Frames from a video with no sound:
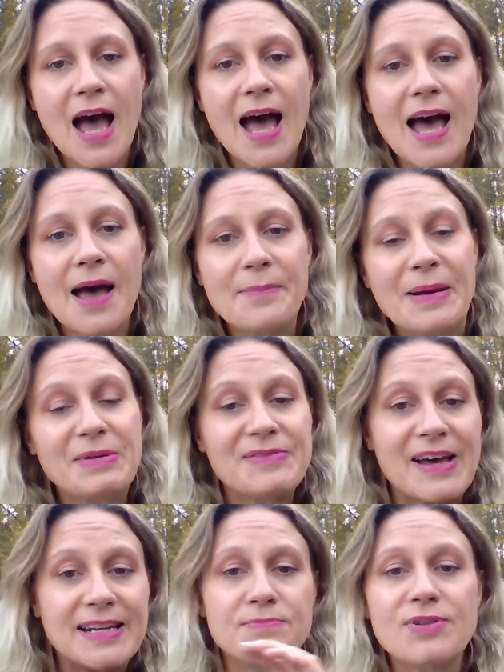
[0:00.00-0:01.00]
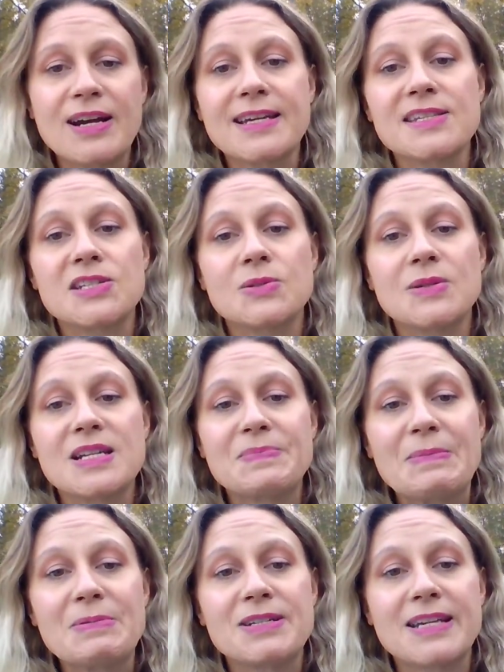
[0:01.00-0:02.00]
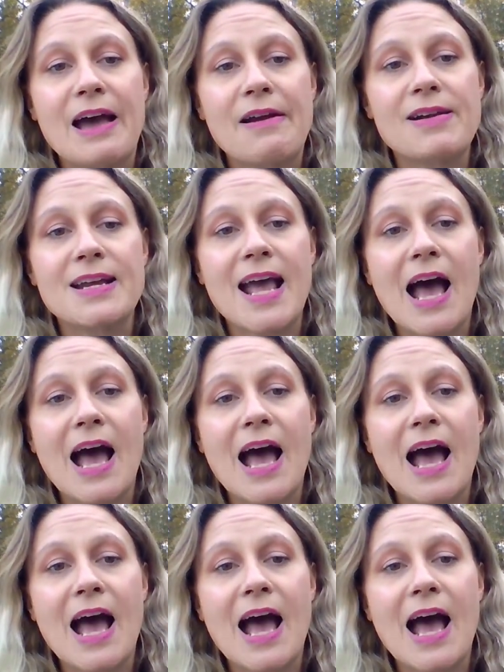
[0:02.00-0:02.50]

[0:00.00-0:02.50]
and we've added brackets to it to be able to carry